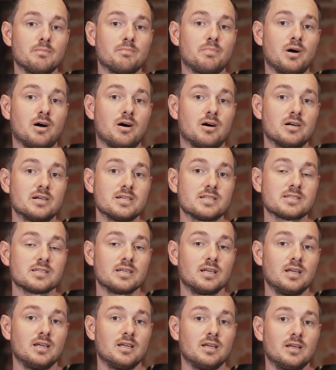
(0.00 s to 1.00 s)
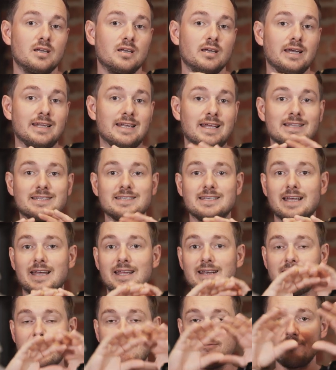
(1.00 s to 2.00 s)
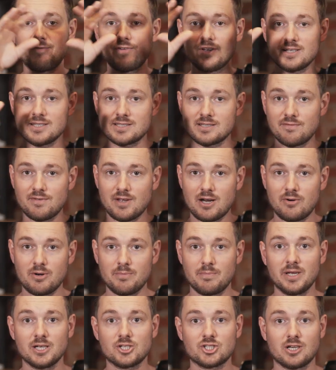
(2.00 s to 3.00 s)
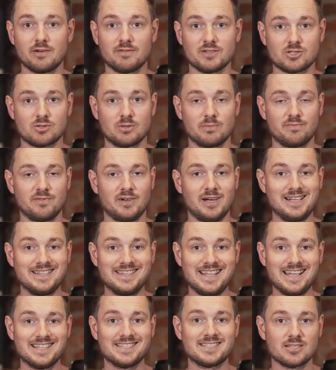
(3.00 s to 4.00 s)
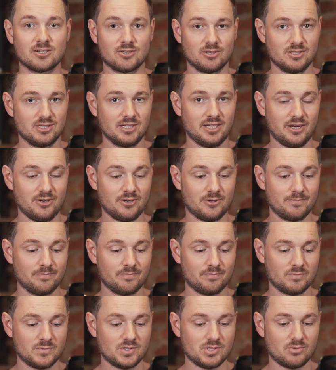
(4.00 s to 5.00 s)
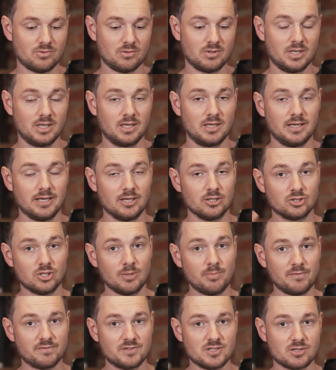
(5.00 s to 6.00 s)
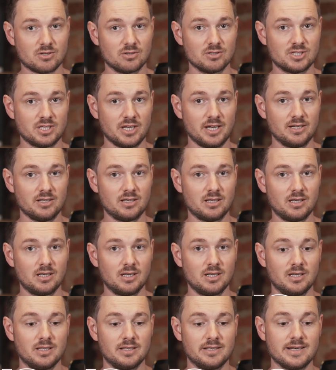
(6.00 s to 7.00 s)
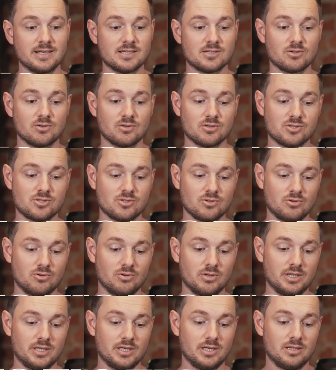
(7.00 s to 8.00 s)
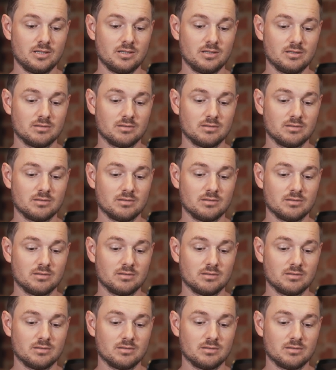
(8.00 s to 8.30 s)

parts. And at the end, everything is a very big JavaScript file. That's the container. So, and on top of this container, there's also a